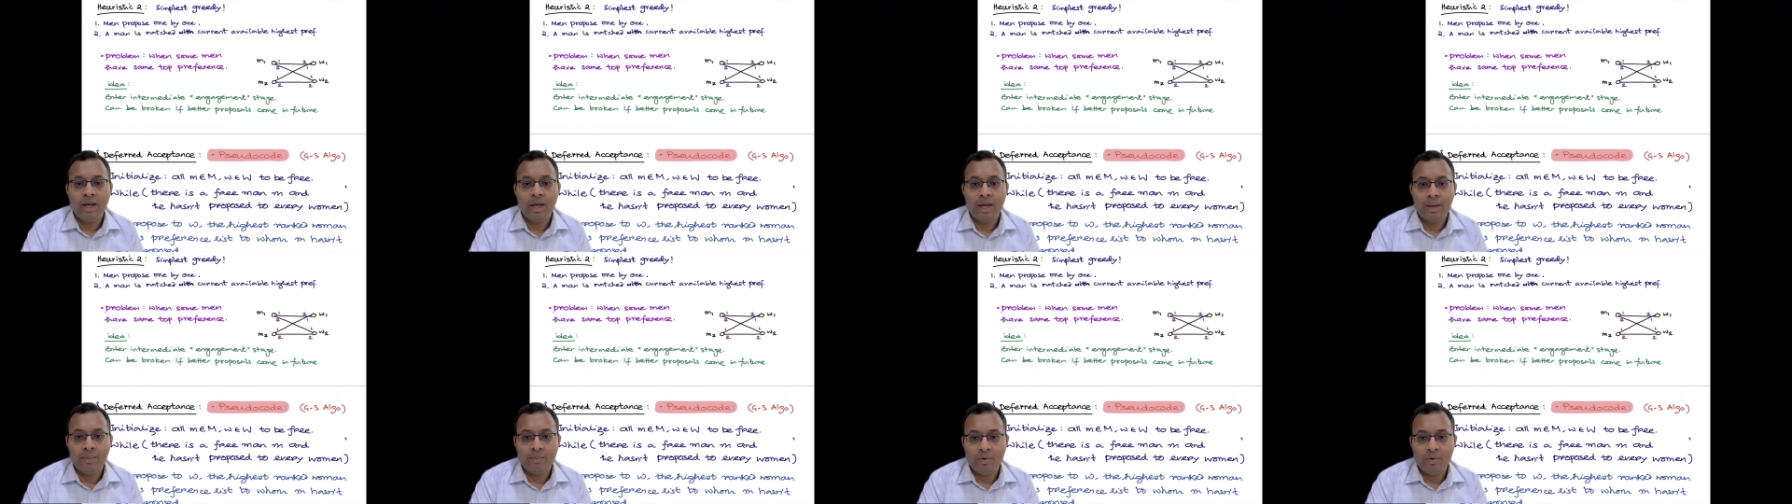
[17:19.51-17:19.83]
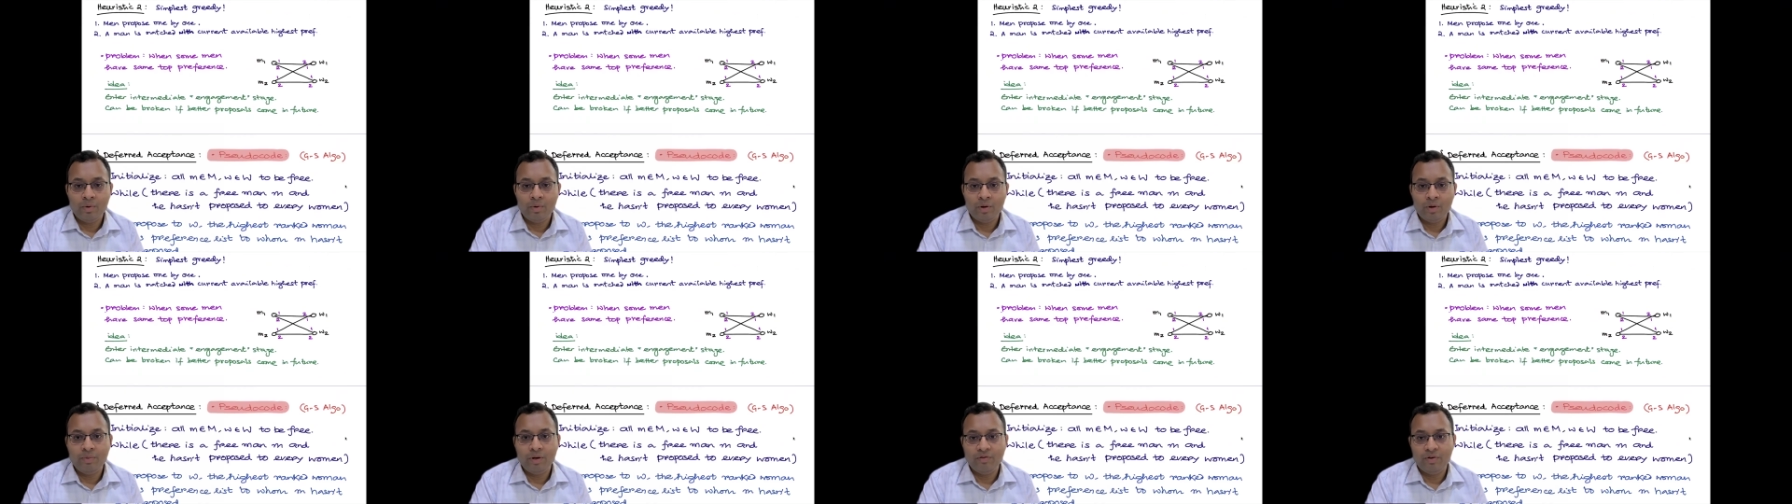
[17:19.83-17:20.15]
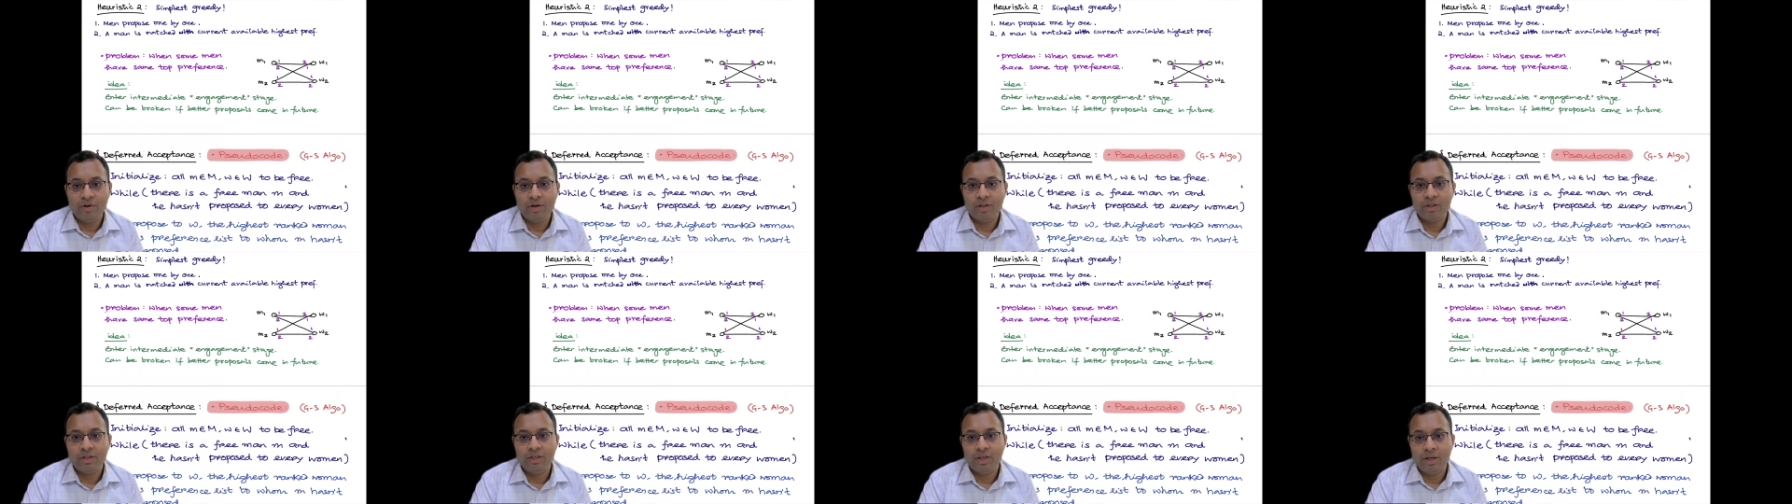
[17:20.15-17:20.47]
M1
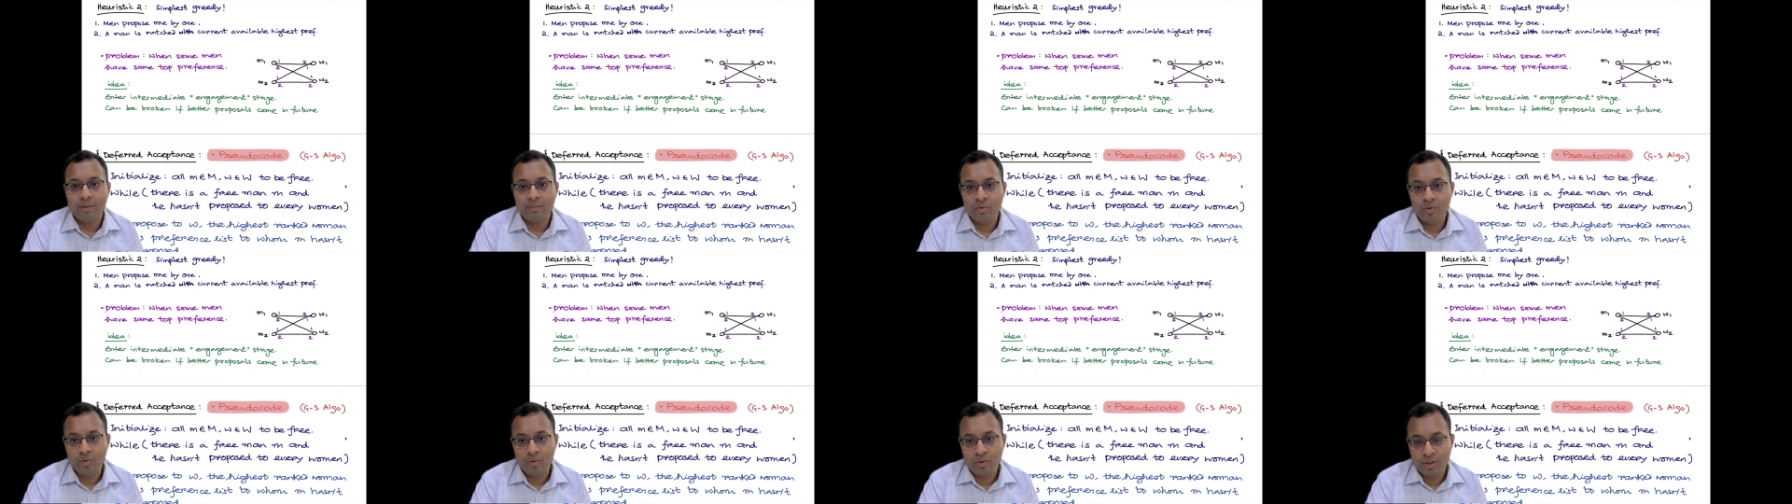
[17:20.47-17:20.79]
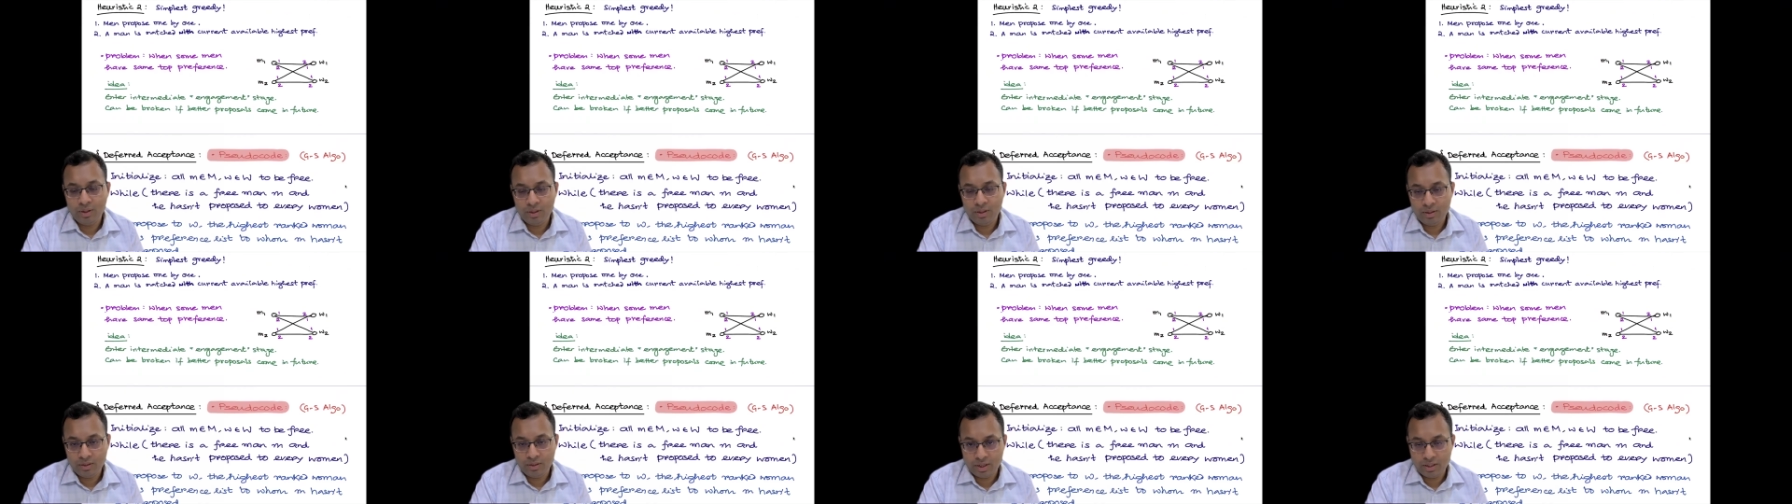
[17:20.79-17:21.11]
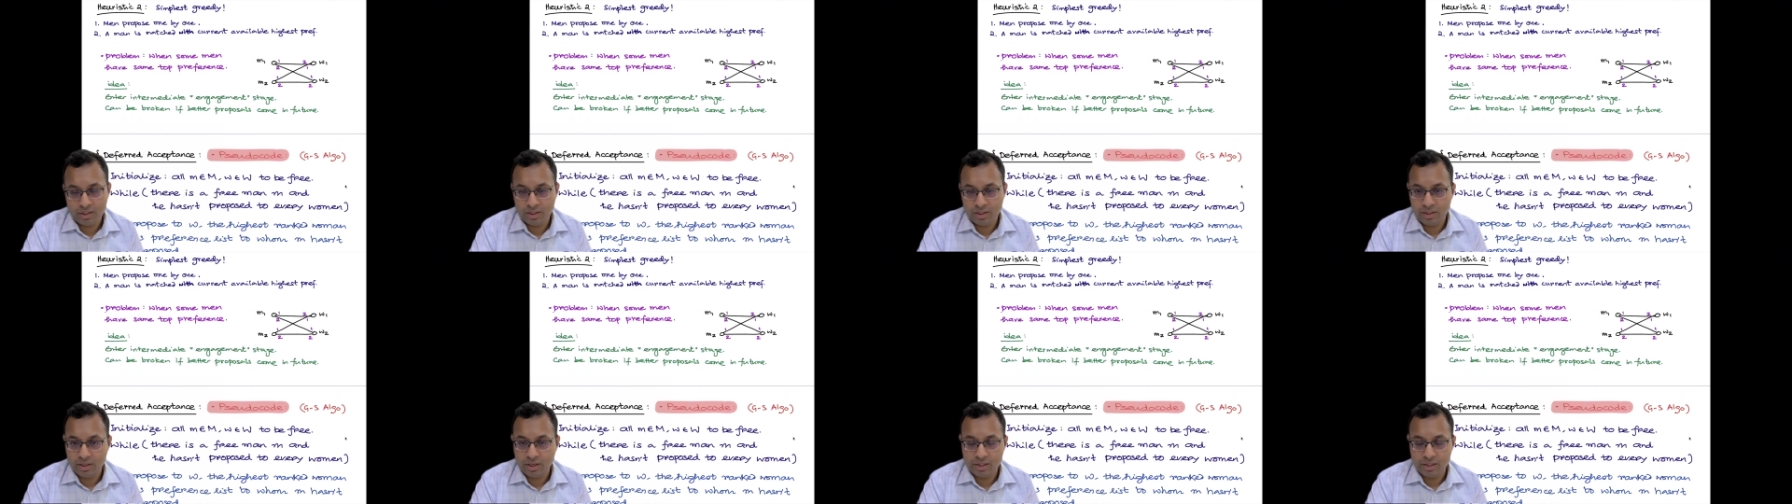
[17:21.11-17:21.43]
prefers W1
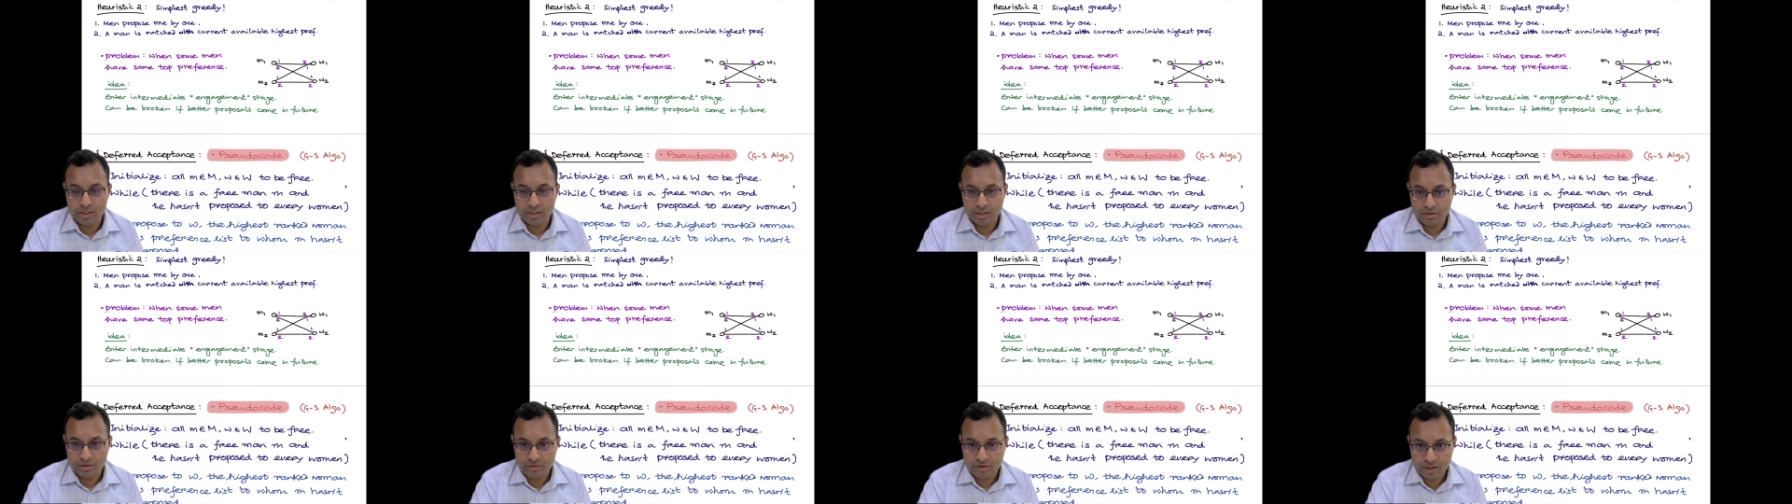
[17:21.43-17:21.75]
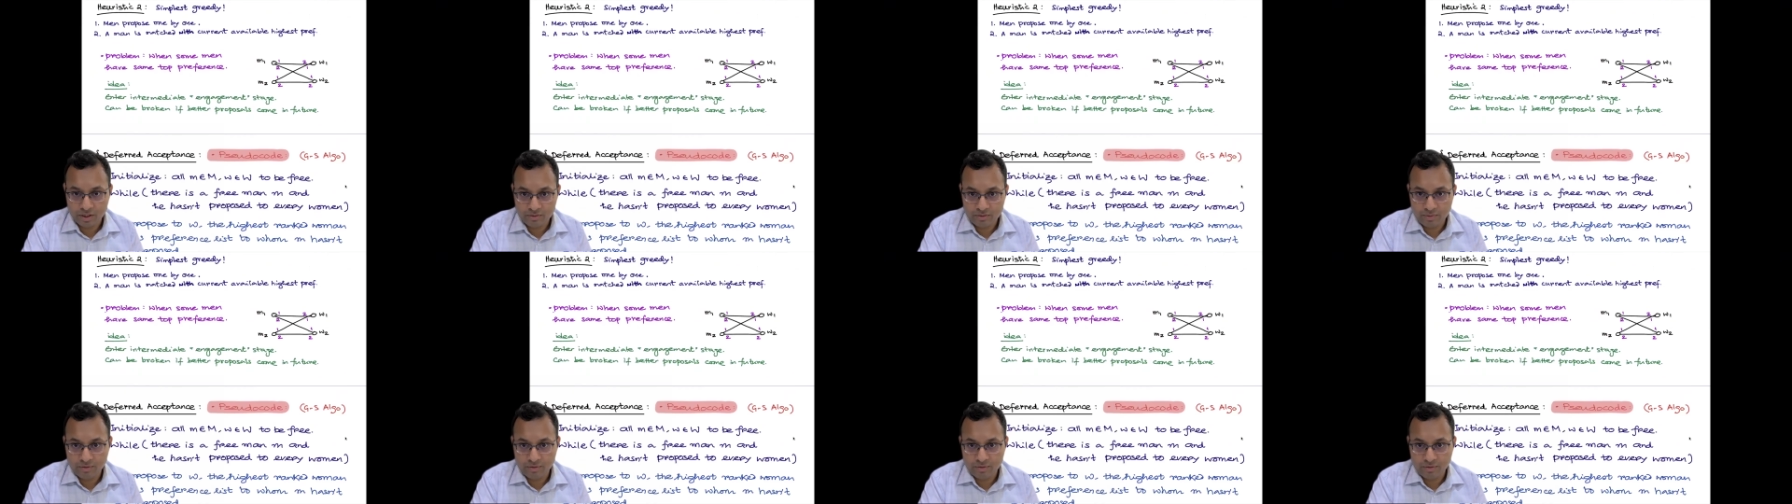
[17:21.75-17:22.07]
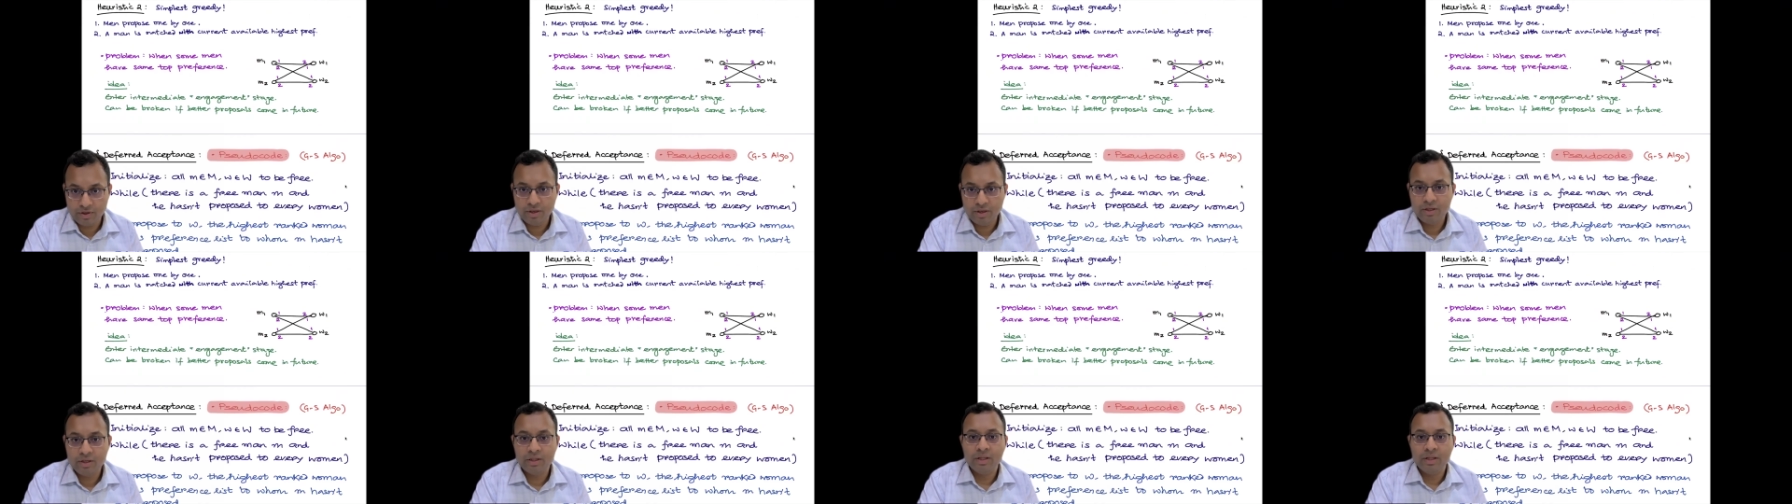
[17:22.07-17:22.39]
as, as its first
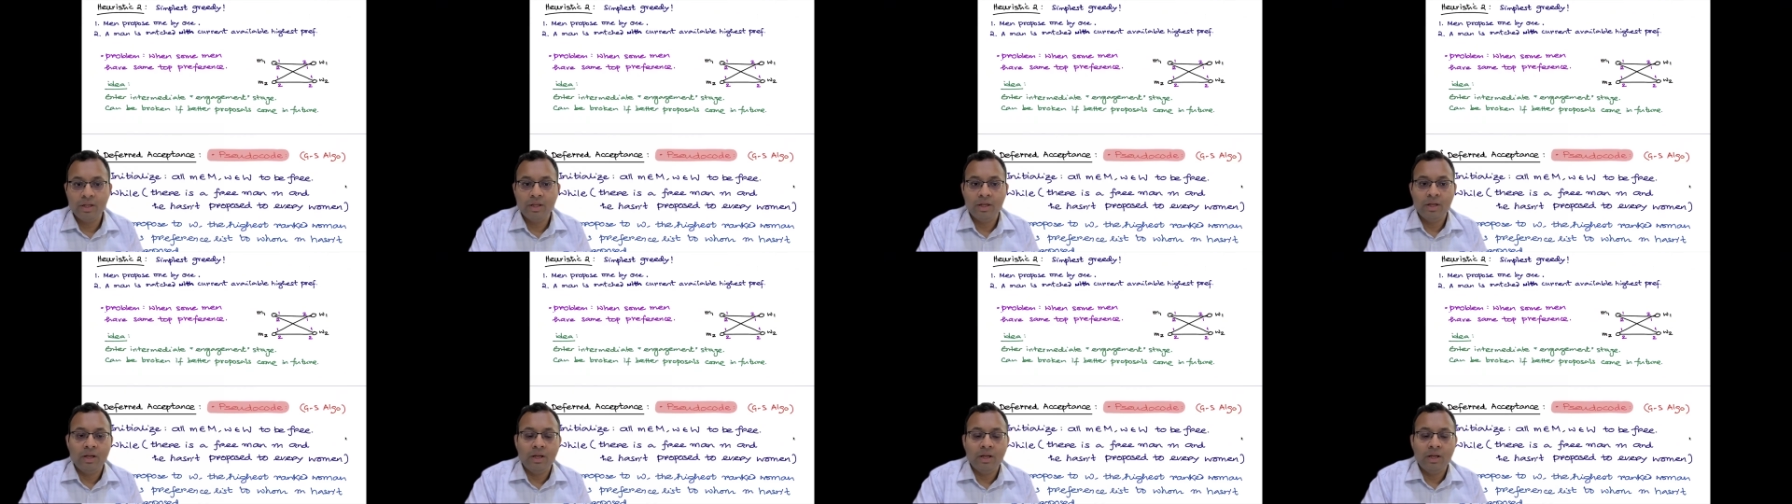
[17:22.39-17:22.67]
preference,